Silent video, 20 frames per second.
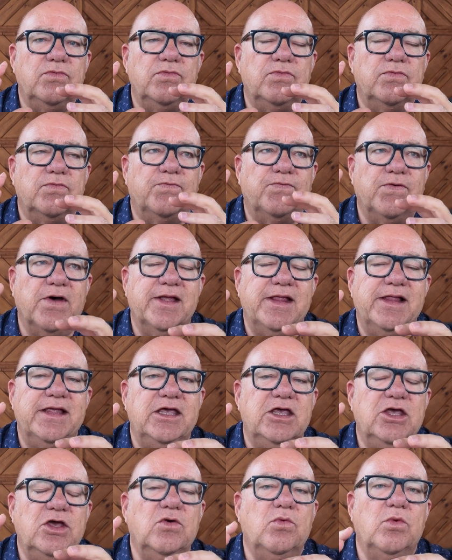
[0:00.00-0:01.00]
Finally,
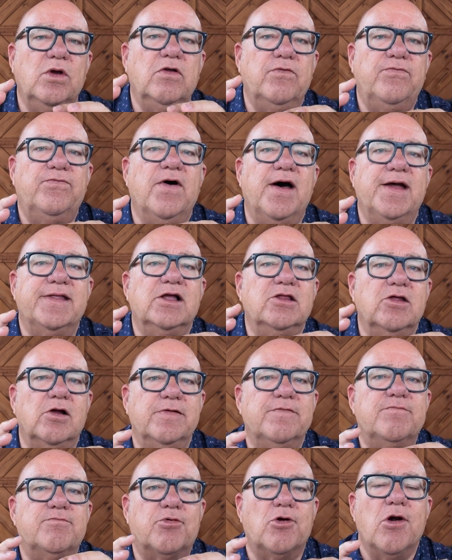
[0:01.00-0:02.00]
you will find a lot
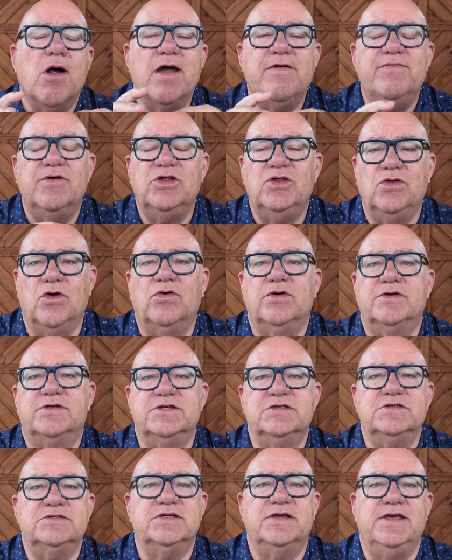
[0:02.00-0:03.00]
of private
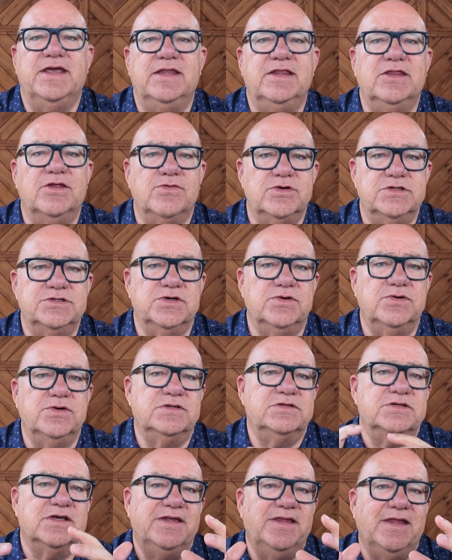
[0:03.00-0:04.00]
doctors in the
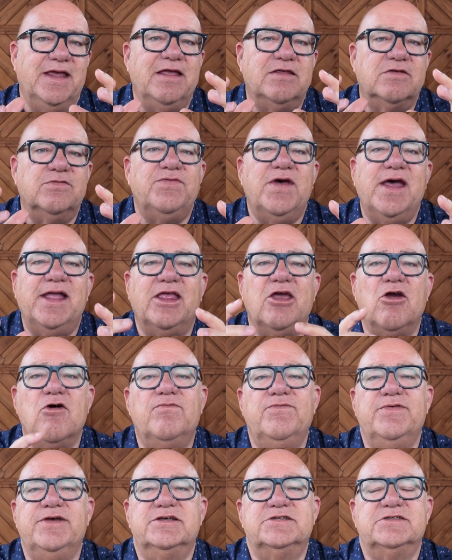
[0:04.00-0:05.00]
resorts, and it's fairly
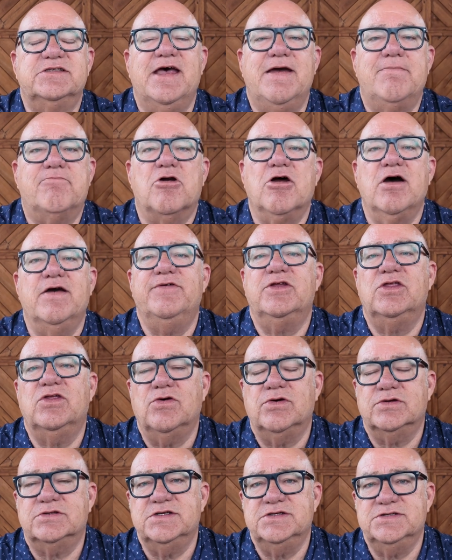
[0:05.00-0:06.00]
obvious they're private
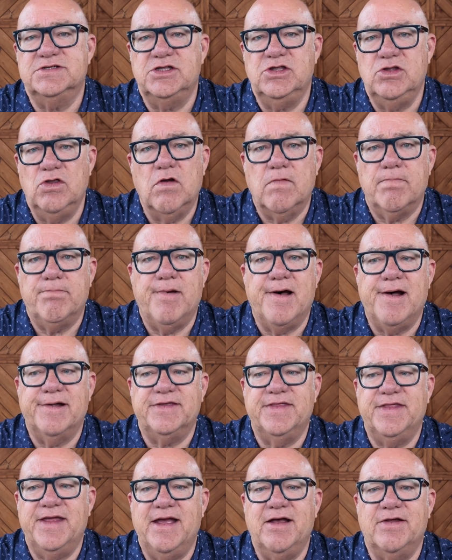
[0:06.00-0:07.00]
doctors and not part
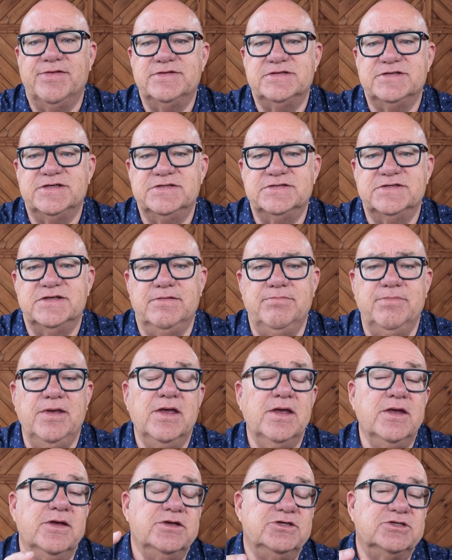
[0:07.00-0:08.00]
of the health system.
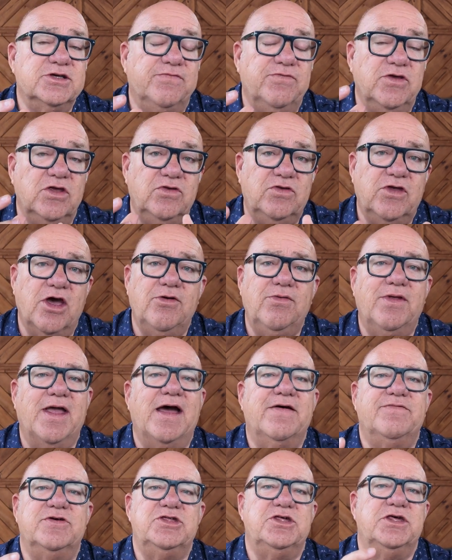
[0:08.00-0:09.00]
So if you don't
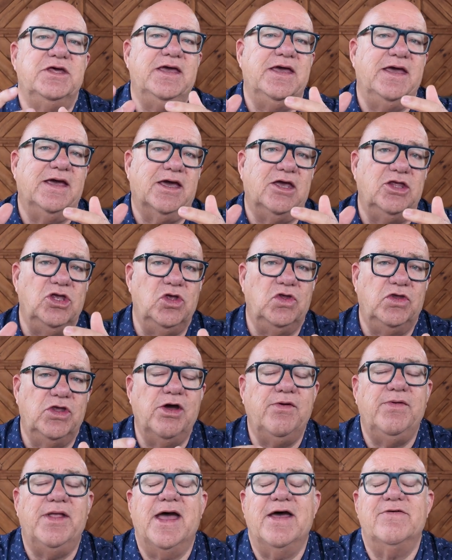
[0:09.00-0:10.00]
have a GHIC and you
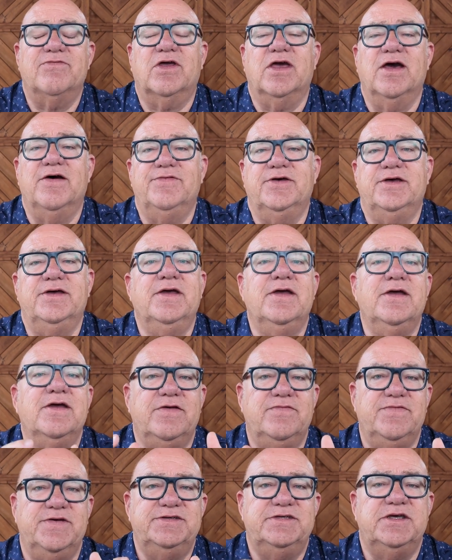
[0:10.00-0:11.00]
don't have cover,
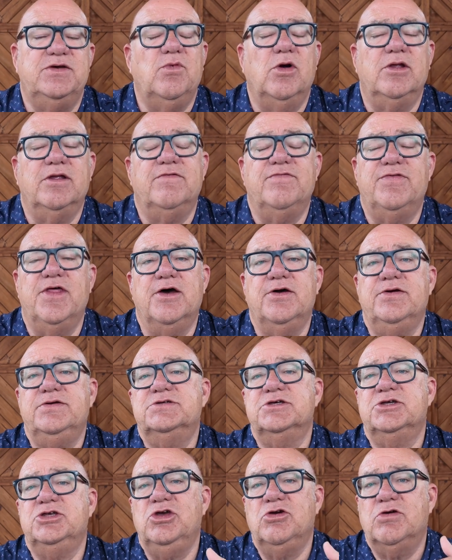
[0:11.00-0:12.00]
visit one of those
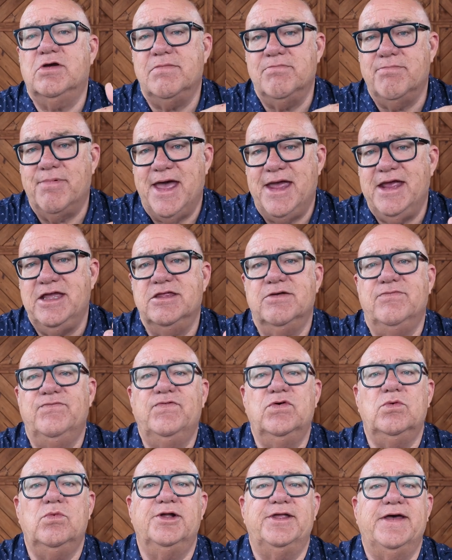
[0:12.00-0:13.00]
and you can pay them
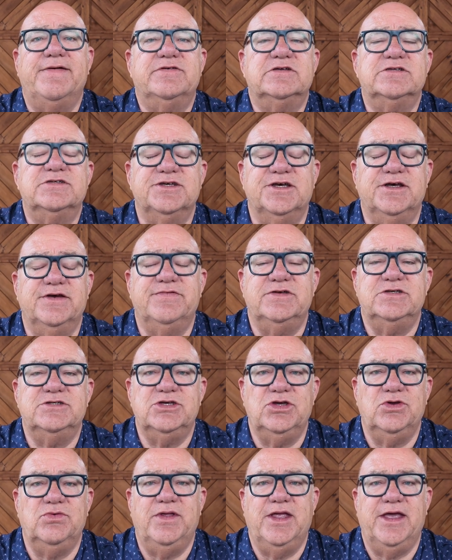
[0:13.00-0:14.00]
for whatever service
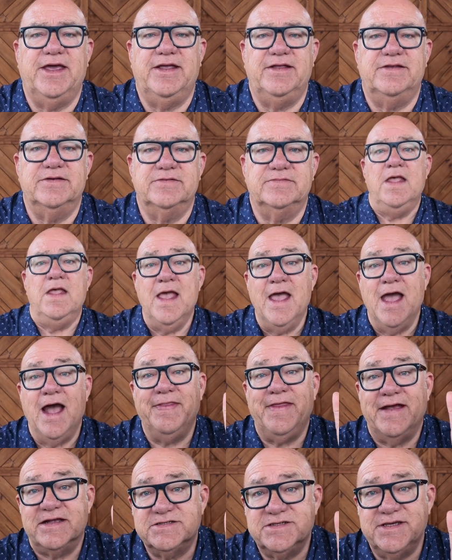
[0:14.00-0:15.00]
you need. And
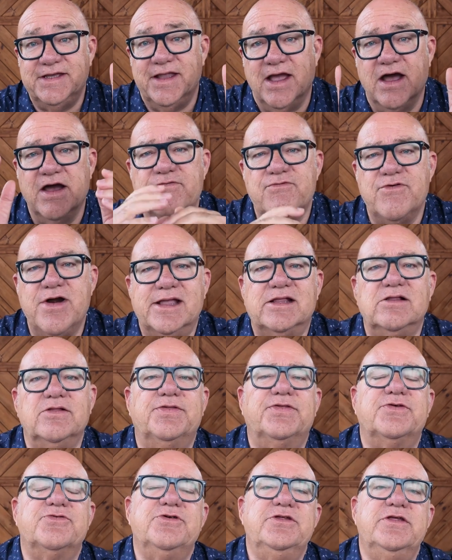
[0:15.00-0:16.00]
that's it. I've rattled
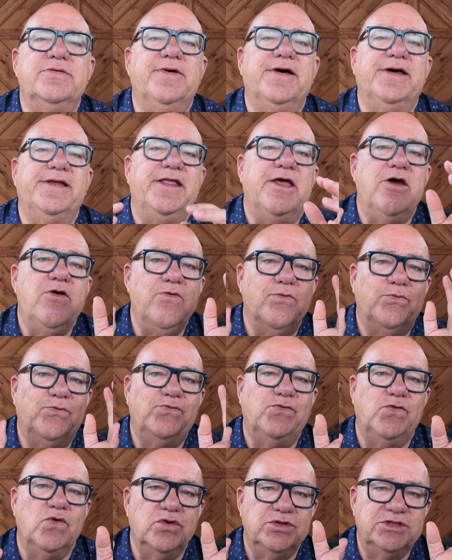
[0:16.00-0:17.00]
through them, I know.
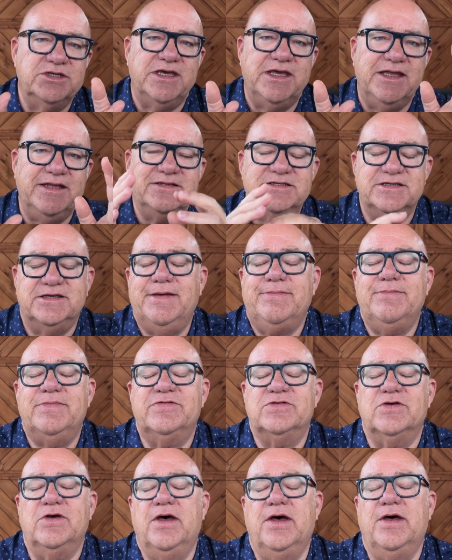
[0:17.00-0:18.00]
14 tips
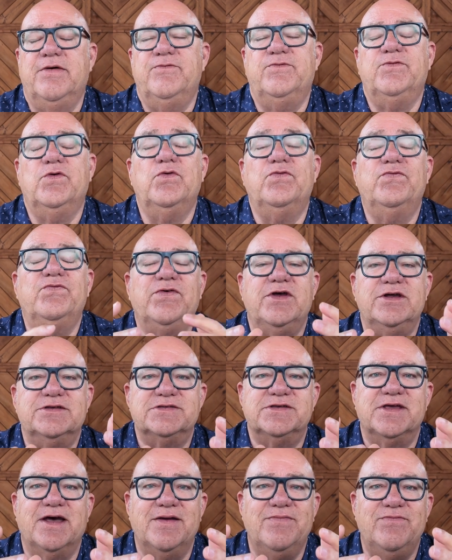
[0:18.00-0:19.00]
for
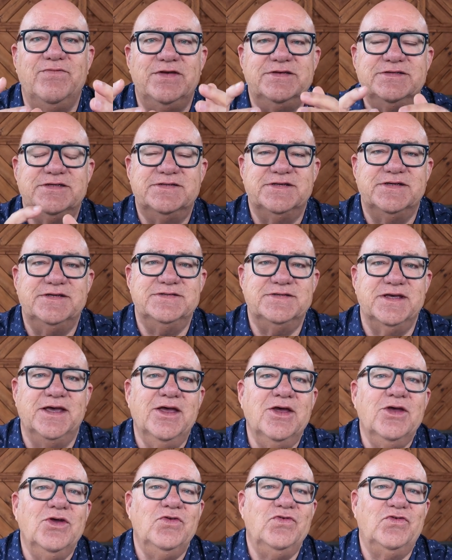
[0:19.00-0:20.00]
first-time visitors
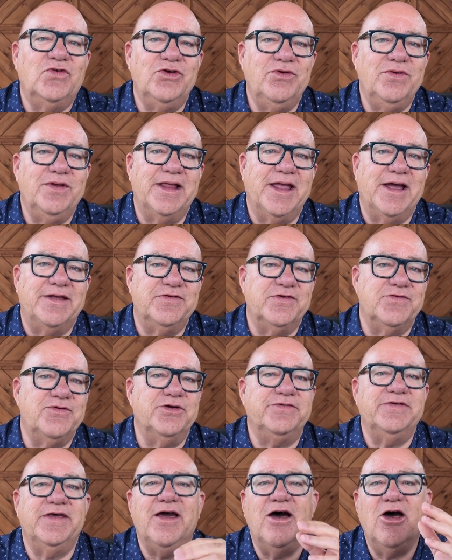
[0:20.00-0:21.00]
to
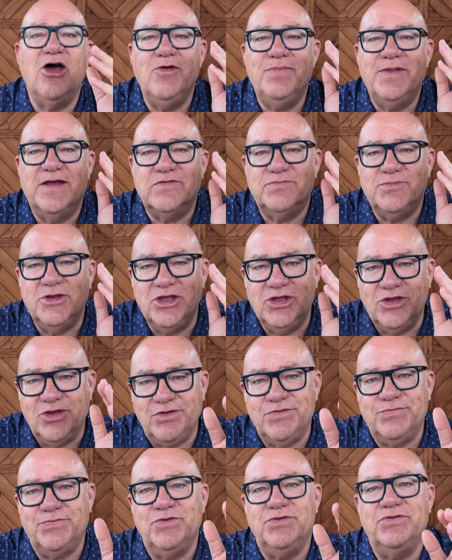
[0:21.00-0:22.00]
Lanzarote. I hope that's been
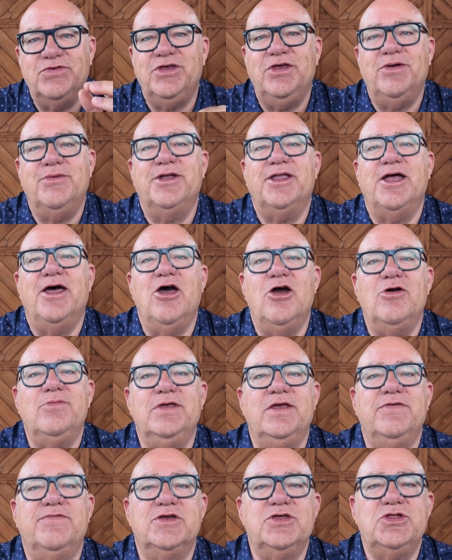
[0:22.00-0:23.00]
useful to you and I hope
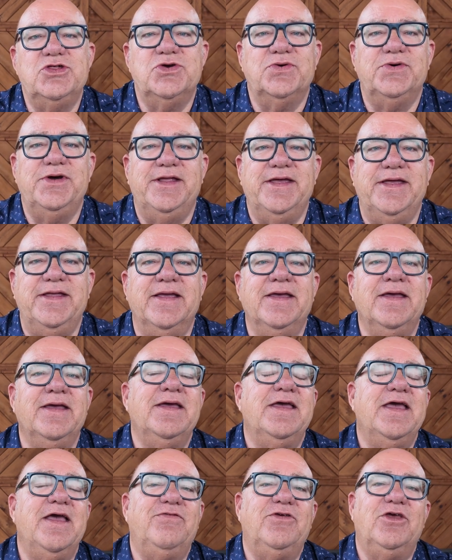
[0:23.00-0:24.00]
you've enjoyed it.
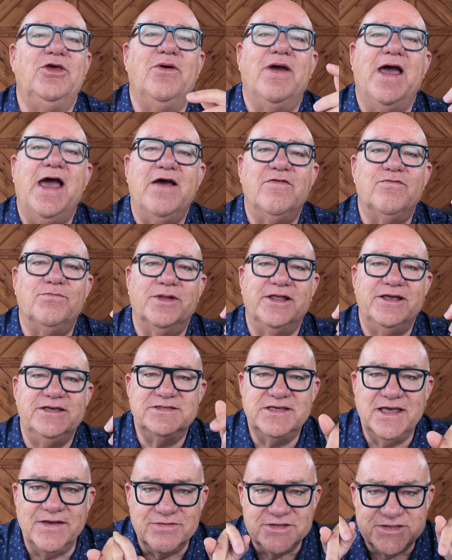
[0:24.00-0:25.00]
If you have, please
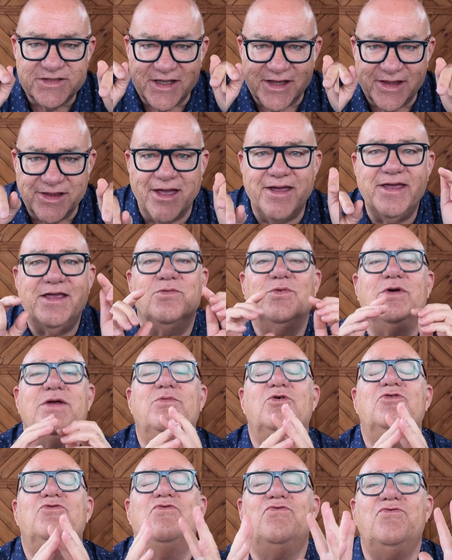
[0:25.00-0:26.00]
give us a like. We
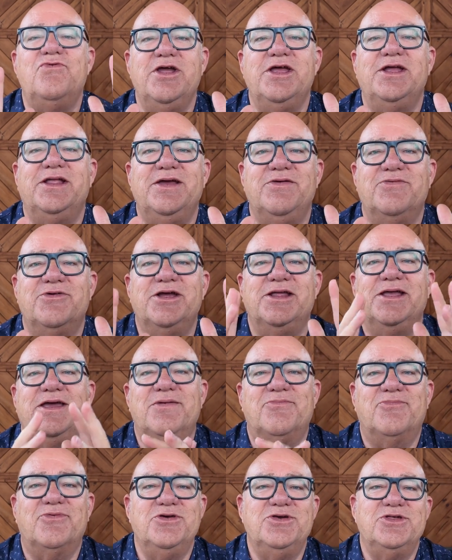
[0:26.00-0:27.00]
would really, really
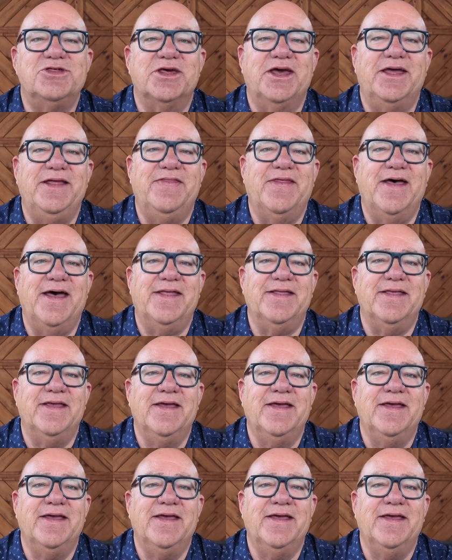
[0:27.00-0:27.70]
appreciate that.